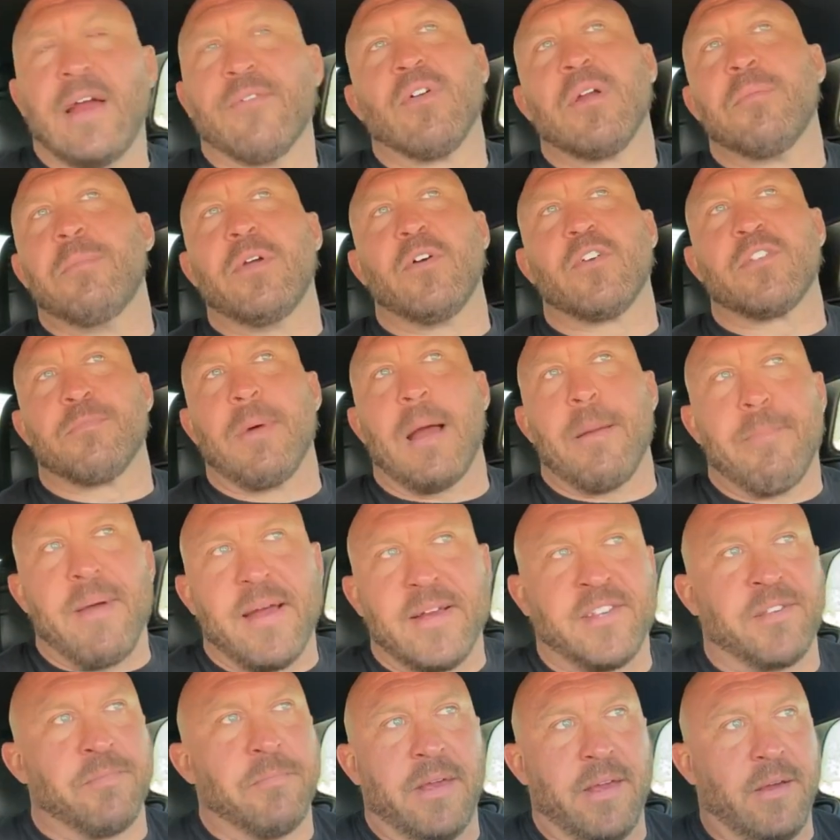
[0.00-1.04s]
every meal is my
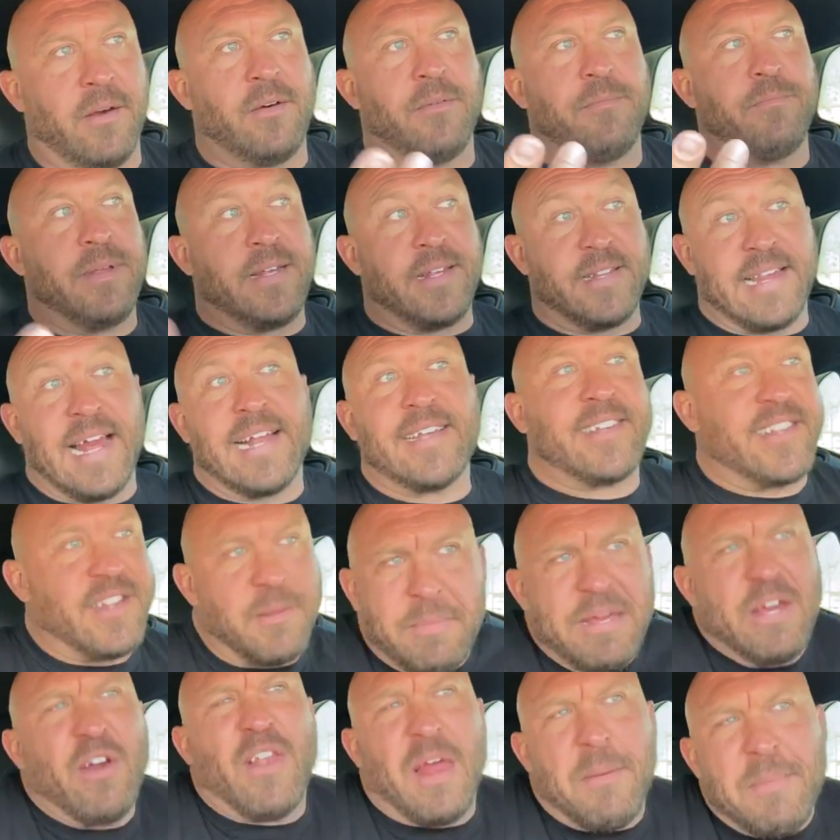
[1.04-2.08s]
best meal, because that's the
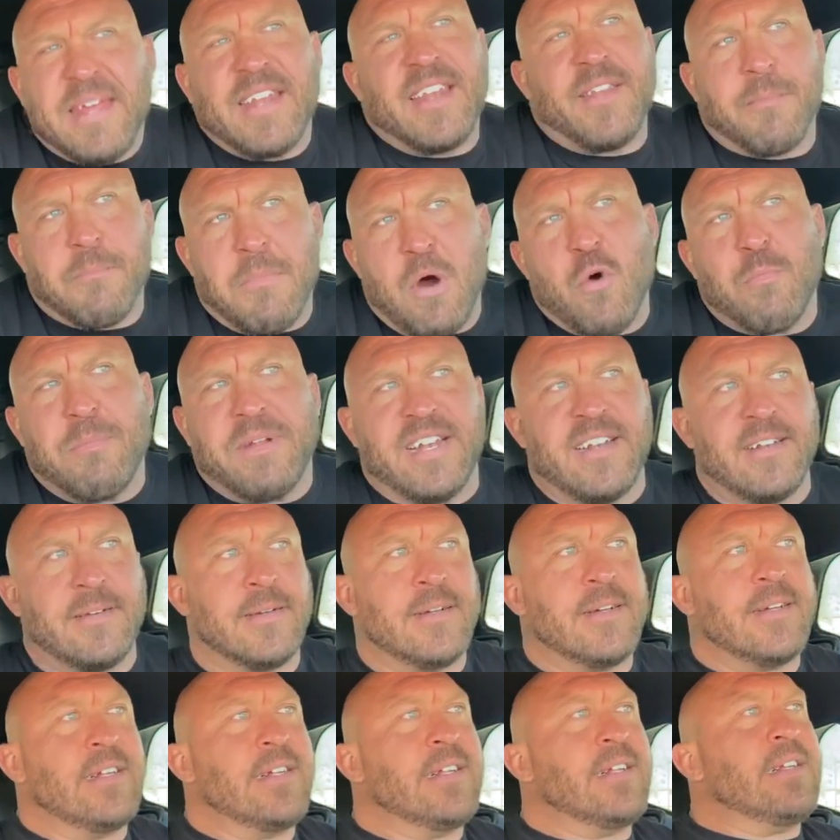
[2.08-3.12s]
meal I'm in the moment.
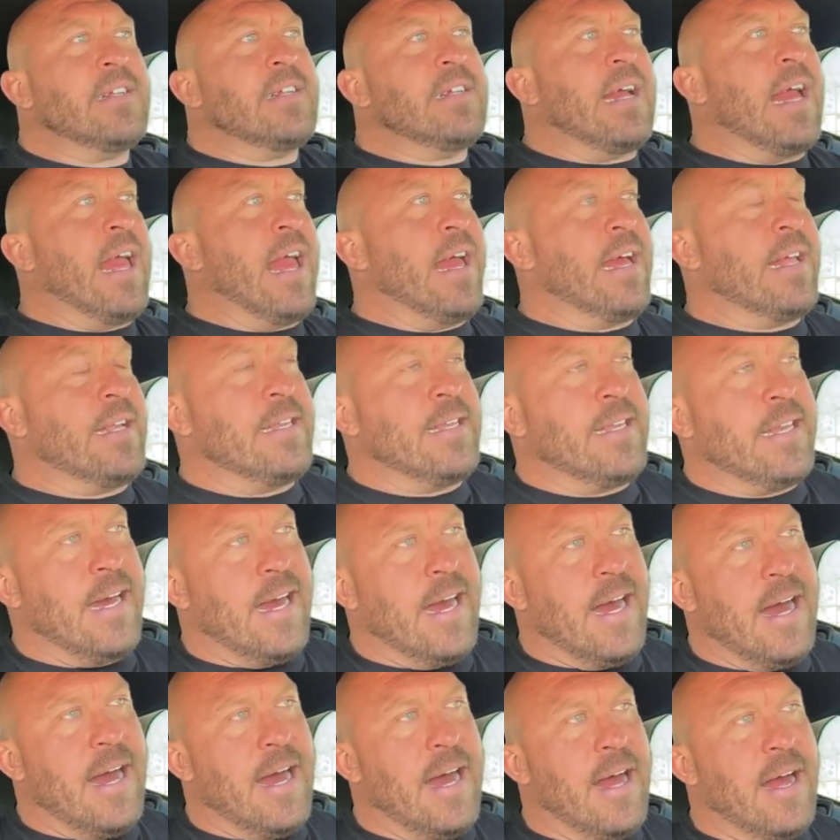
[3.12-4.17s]
And
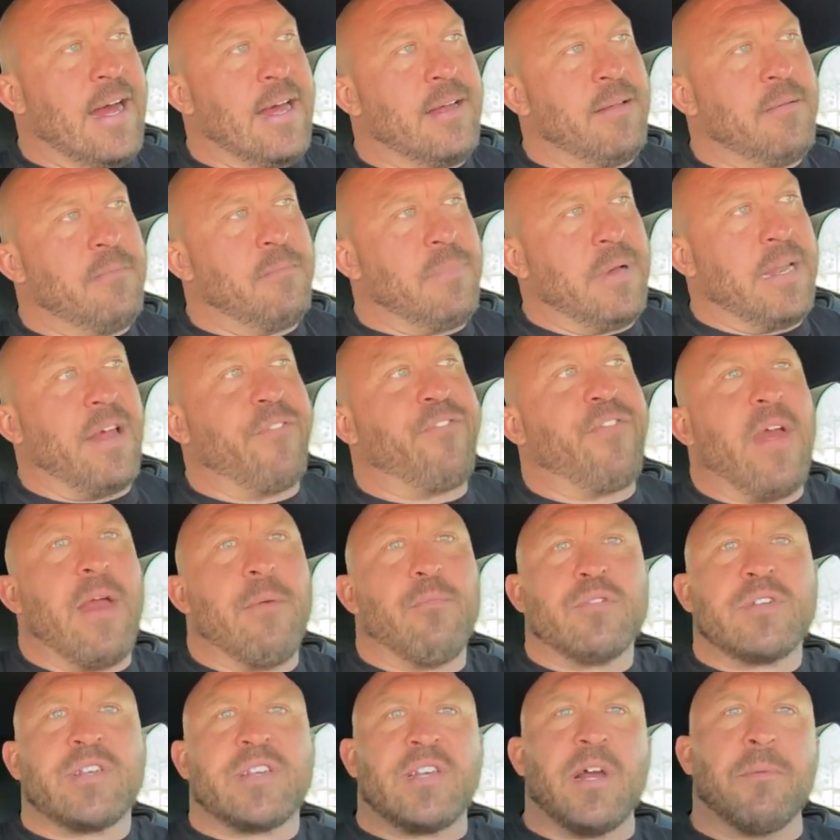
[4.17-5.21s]
but if there
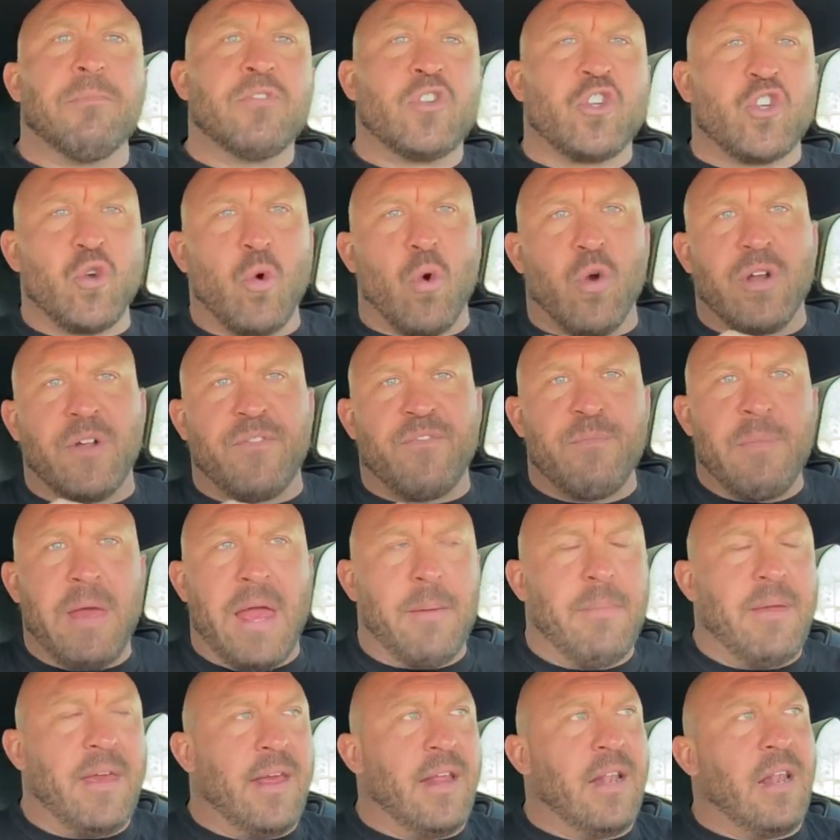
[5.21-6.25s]
was some sort of
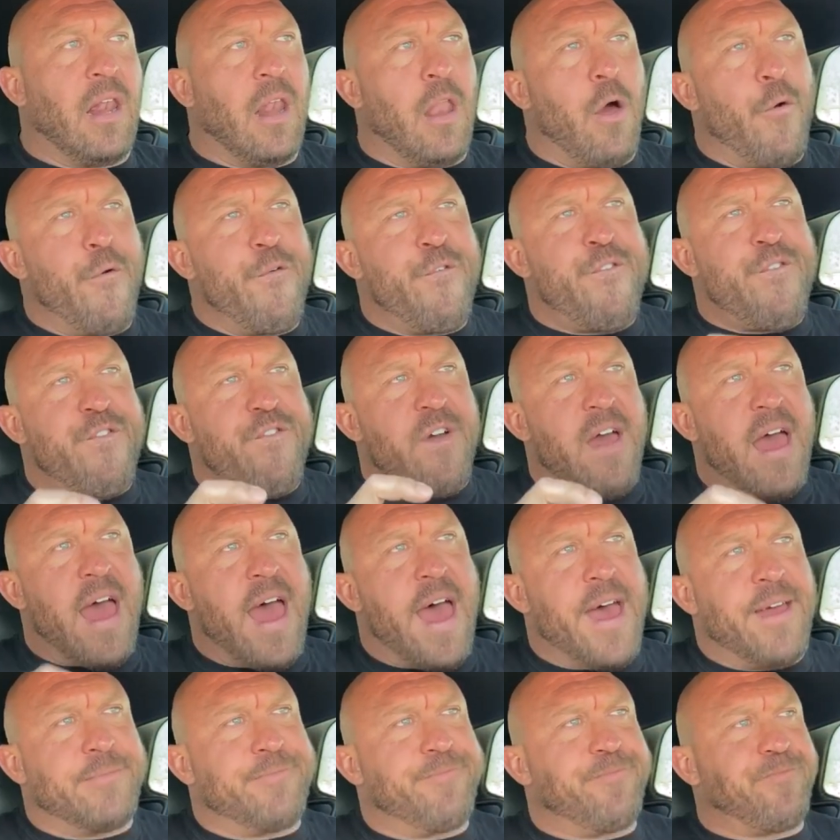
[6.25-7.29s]
maybe
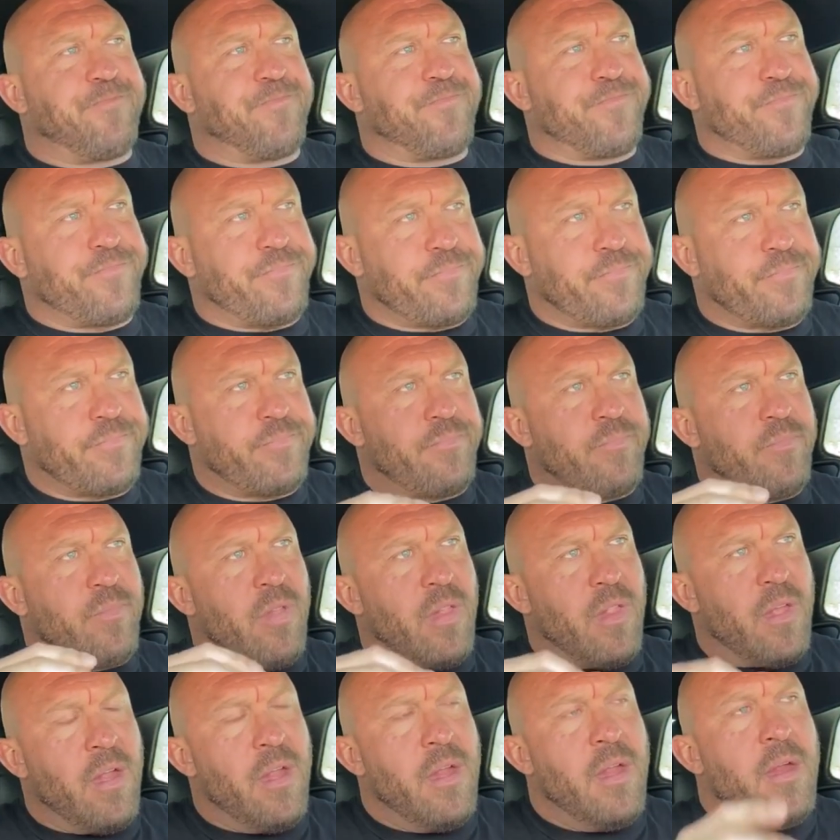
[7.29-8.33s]
low-fat,
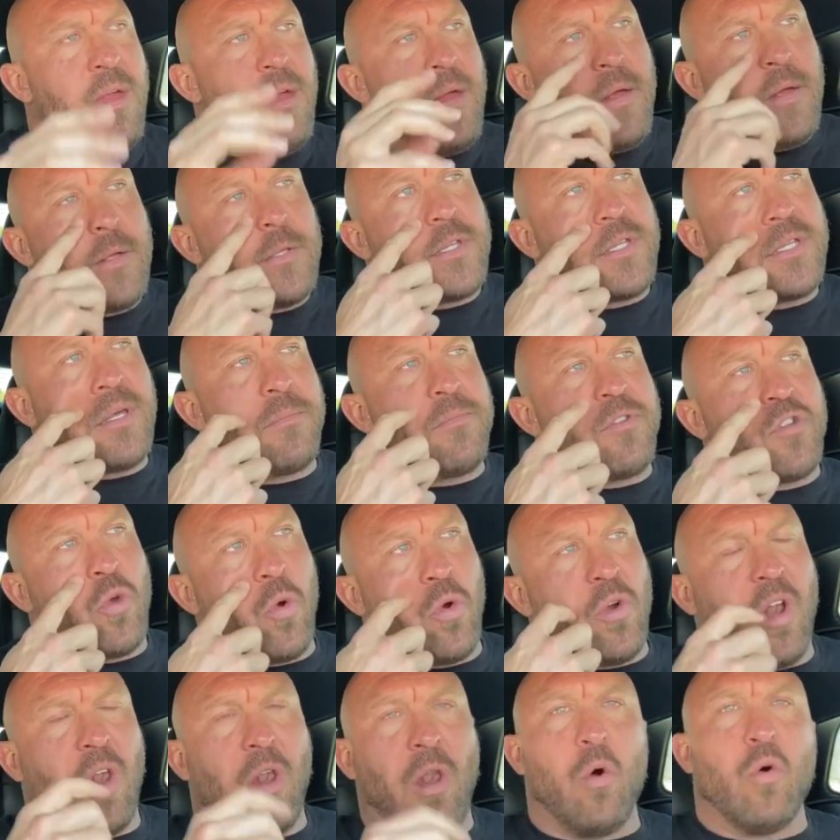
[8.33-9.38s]
some
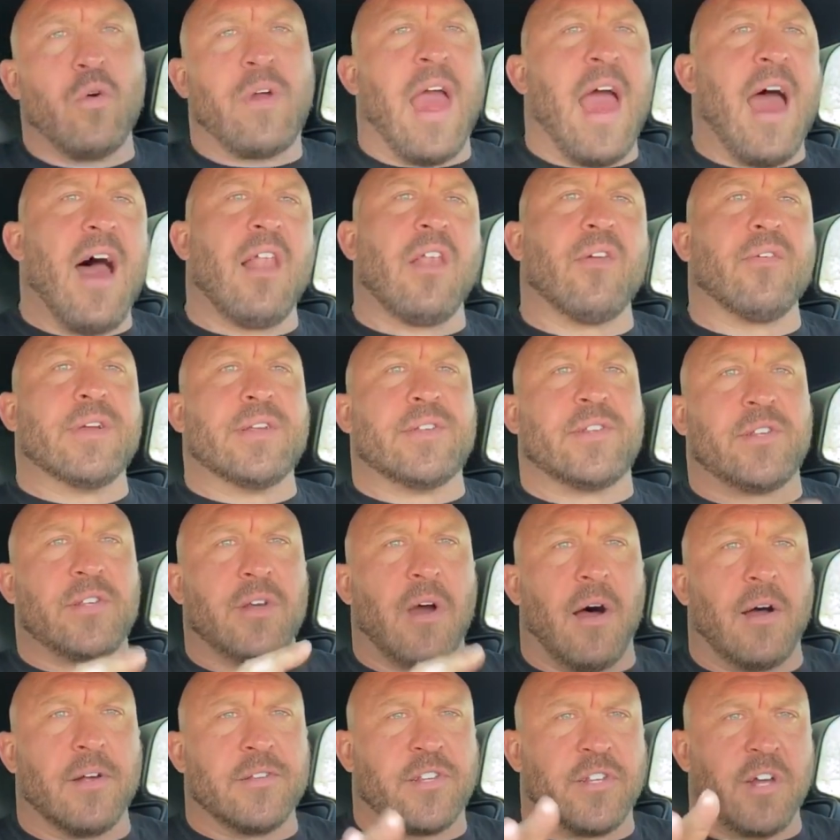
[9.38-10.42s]
sort of low-calorie
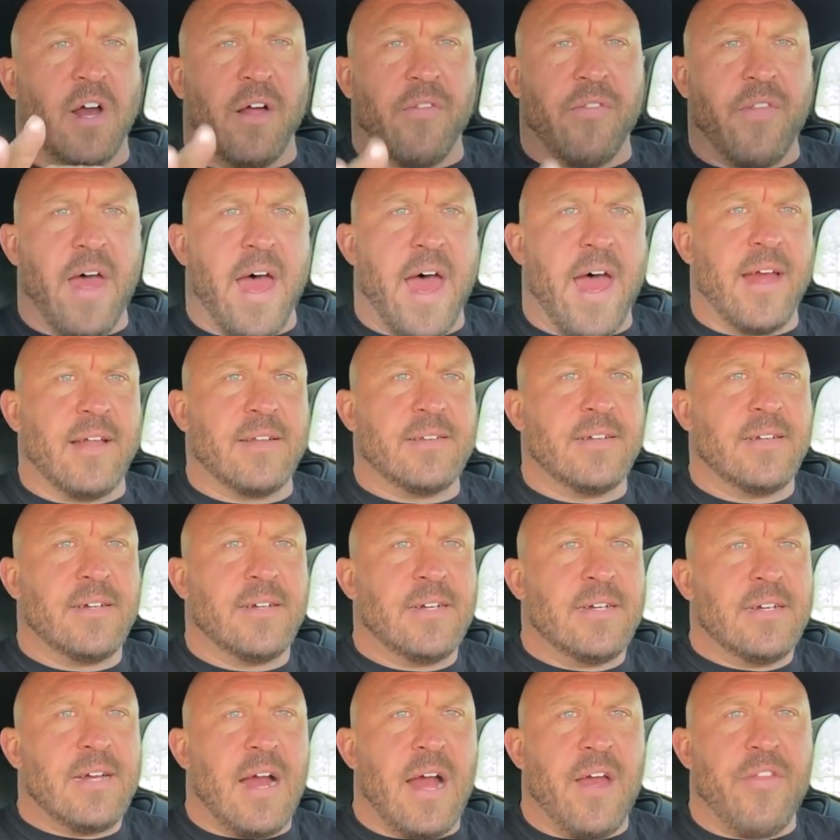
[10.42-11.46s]
sauce on that,
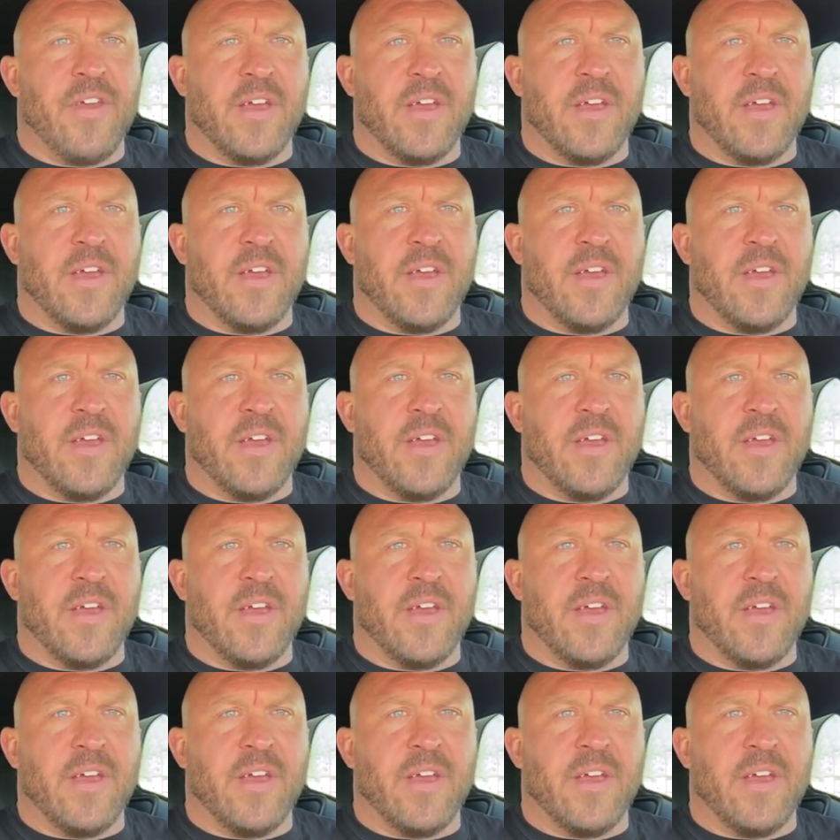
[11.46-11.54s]
I